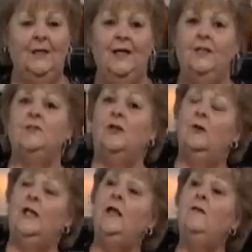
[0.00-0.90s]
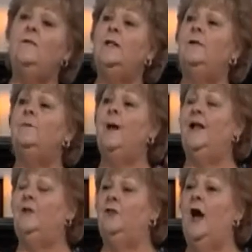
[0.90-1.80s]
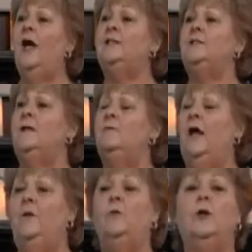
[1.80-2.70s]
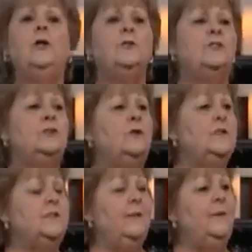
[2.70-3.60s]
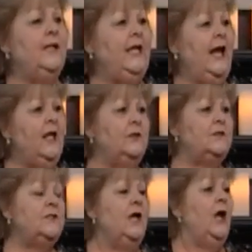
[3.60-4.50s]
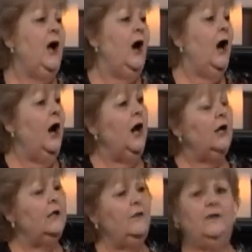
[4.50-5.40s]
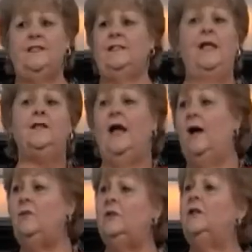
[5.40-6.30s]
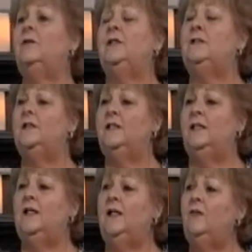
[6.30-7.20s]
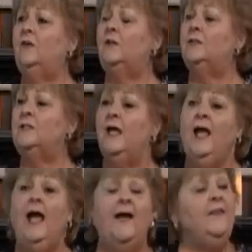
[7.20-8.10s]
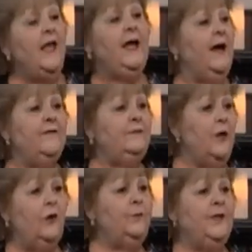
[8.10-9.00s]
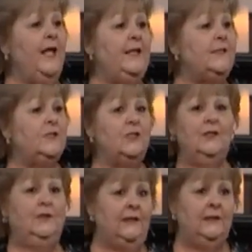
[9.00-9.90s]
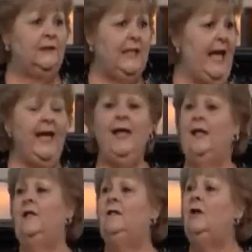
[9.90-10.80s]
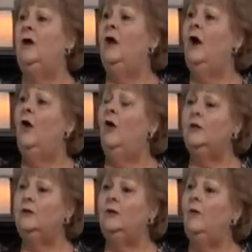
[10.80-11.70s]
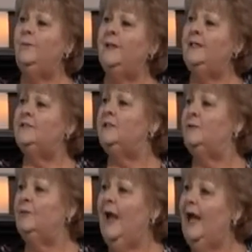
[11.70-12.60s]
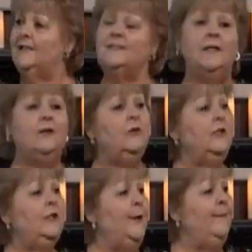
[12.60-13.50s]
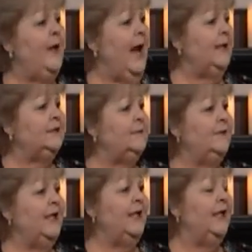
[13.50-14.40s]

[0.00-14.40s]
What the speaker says: So even if my thoughts and my words towards somebody else are sent out there into the ethers and they have no place to land or no place to rest, they're going to come back to me,